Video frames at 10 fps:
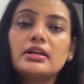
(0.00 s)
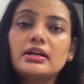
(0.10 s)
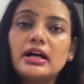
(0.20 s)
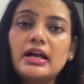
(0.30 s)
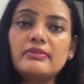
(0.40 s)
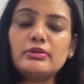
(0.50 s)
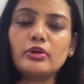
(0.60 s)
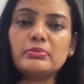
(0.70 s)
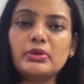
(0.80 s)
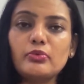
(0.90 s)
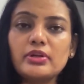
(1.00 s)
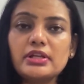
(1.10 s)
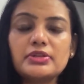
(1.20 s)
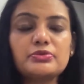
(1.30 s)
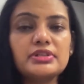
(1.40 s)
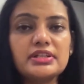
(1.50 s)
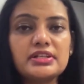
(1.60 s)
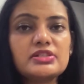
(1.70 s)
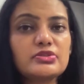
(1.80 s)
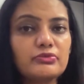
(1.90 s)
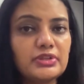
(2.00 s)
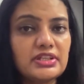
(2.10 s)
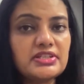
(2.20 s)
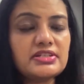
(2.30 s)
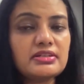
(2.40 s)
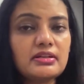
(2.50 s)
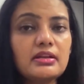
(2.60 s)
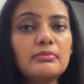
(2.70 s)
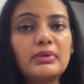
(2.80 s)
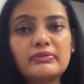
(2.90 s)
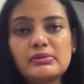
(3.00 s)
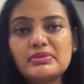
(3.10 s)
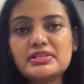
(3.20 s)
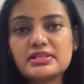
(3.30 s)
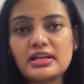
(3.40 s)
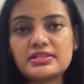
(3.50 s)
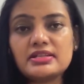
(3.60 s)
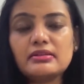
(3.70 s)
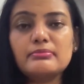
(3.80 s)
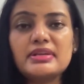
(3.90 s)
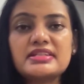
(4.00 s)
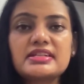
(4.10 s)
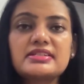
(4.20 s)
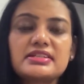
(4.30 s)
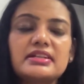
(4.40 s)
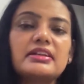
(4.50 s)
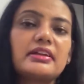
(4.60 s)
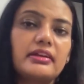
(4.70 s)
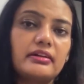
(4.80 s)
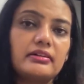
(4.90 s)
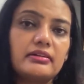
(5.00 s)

I will not be going into details of these, but will be discussing basic skin care.